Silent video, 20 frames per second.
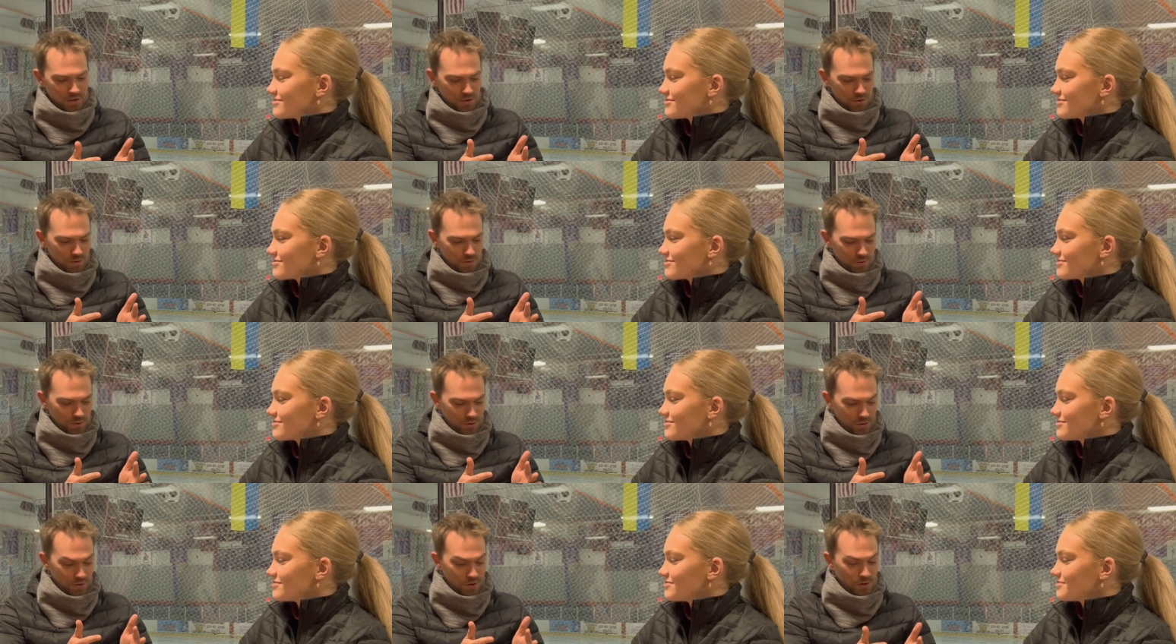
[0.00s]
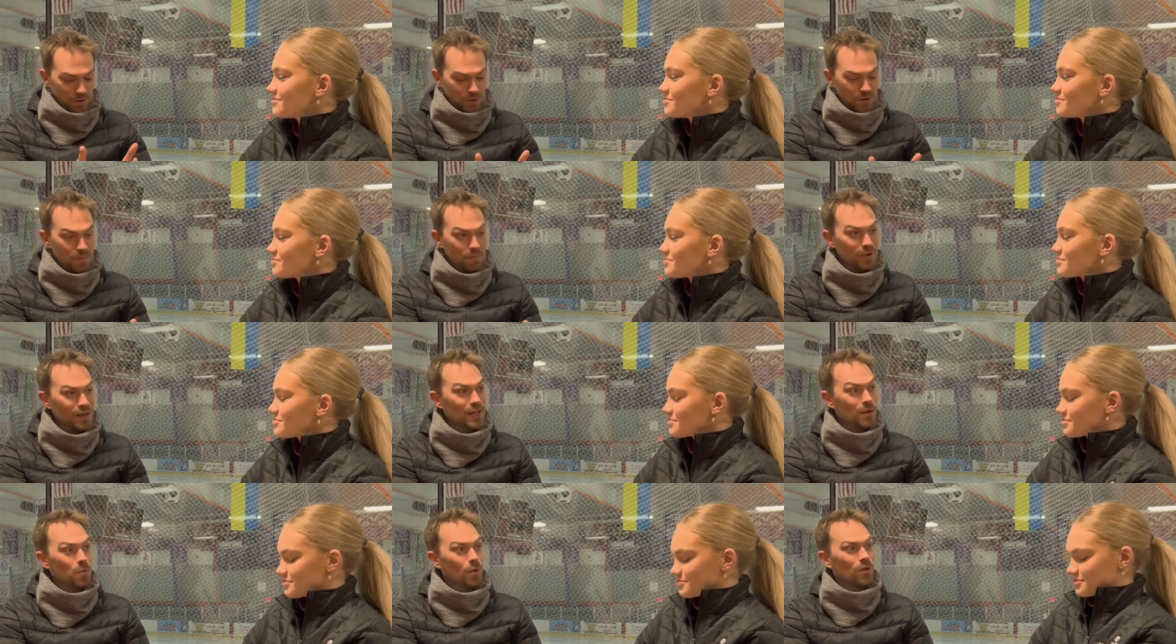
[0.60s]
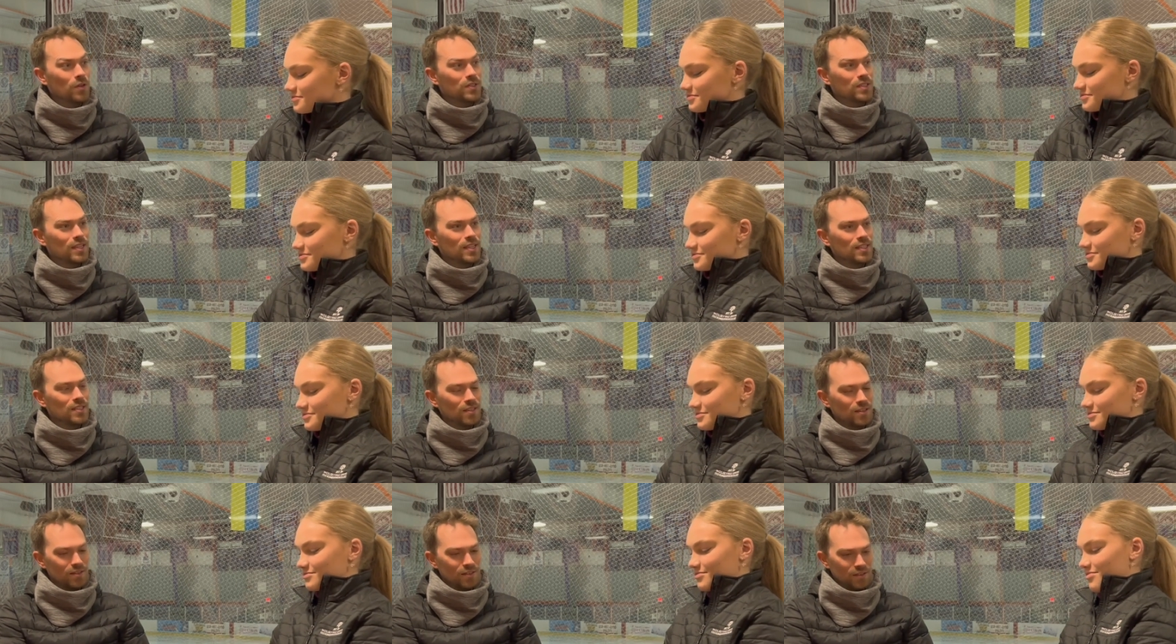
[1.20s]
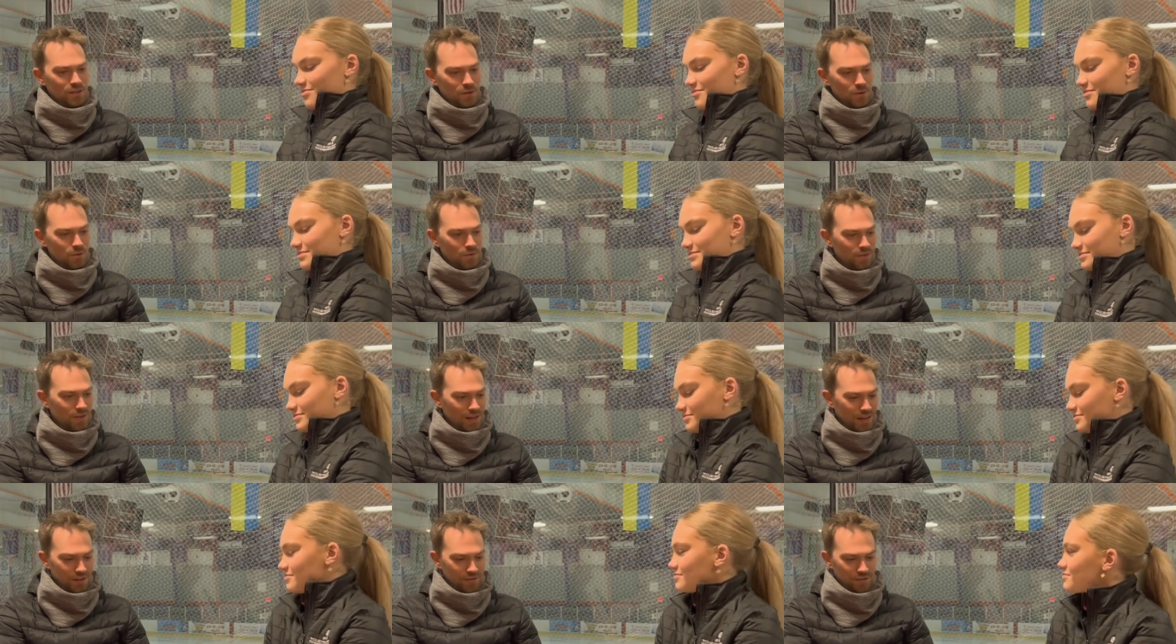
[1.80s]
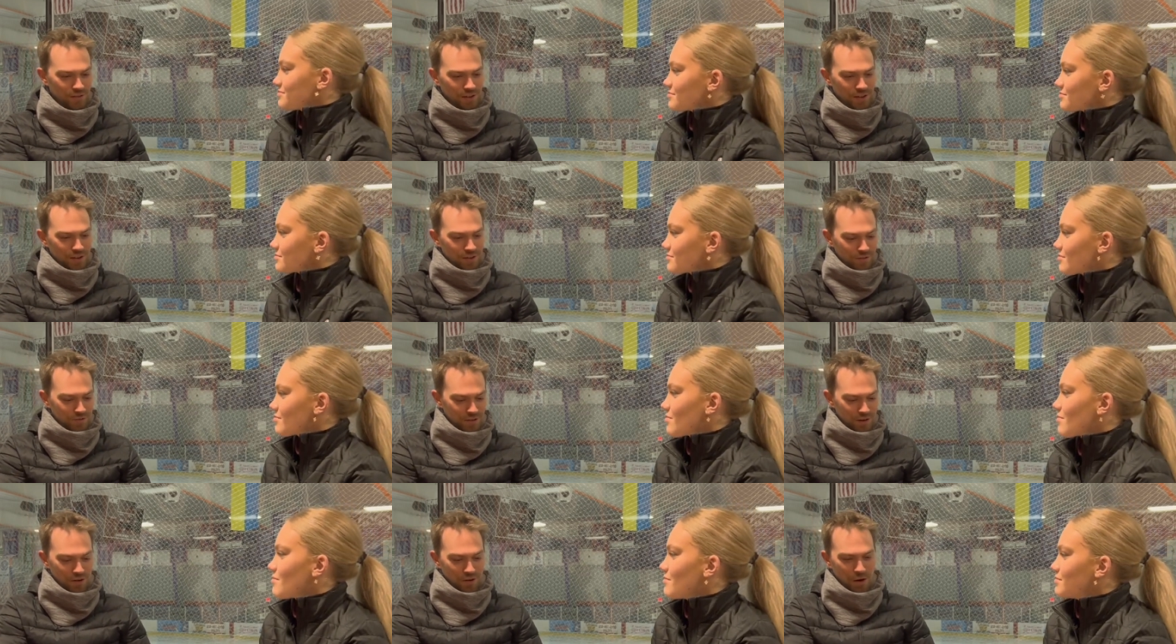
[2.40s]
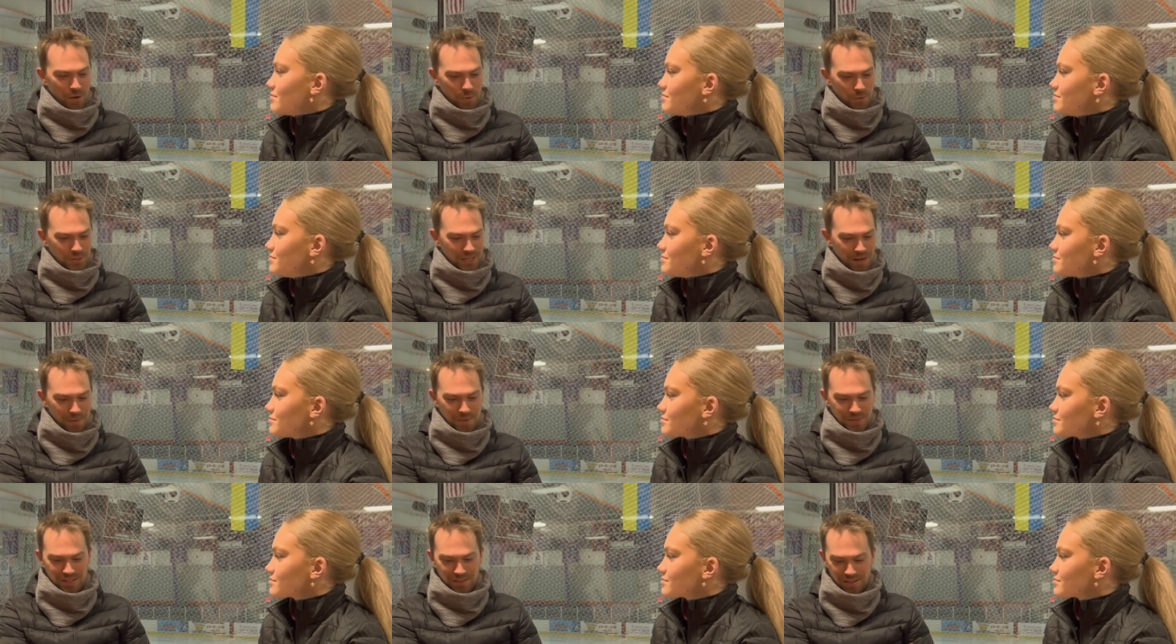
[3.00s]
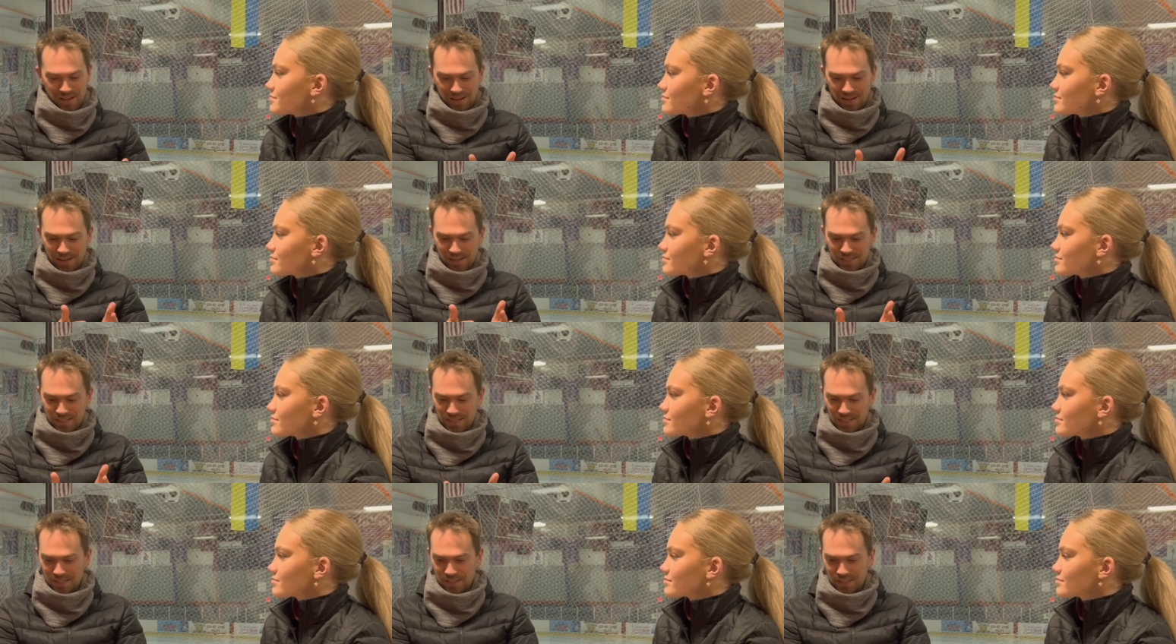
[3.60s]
Speaker 1: you complete one season, you kind of figure out what's happened in that next